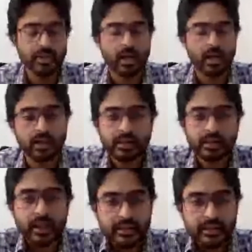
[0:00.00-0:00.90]
on
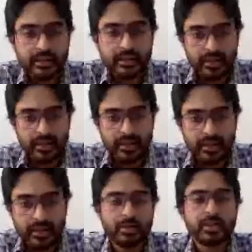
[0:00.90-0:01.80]
the
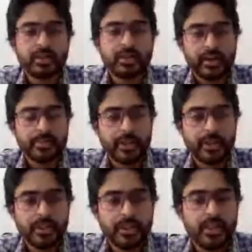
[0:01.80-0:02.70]
investment and shares part.
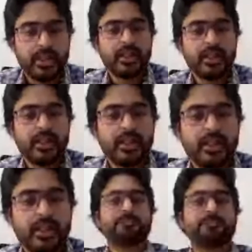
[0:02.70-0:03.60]

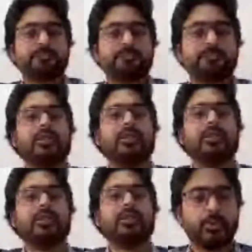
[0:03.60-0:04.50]
I will take
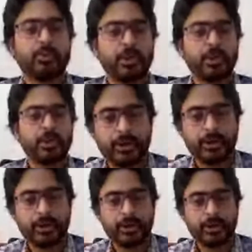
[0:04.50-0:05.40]
you point by point
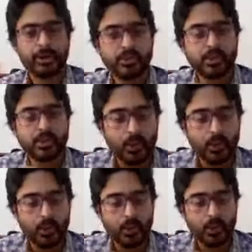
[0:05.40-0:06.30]
as to what
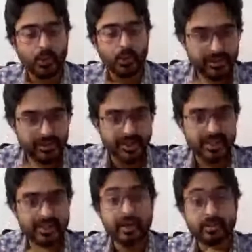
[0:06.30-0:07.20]
this
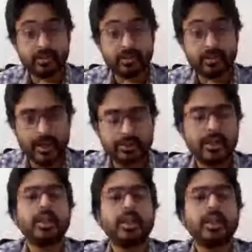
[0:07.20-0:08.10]
standard talks about
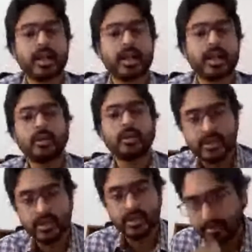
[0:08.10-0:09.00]
and how
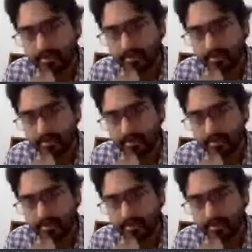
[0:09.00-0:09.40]
Islamically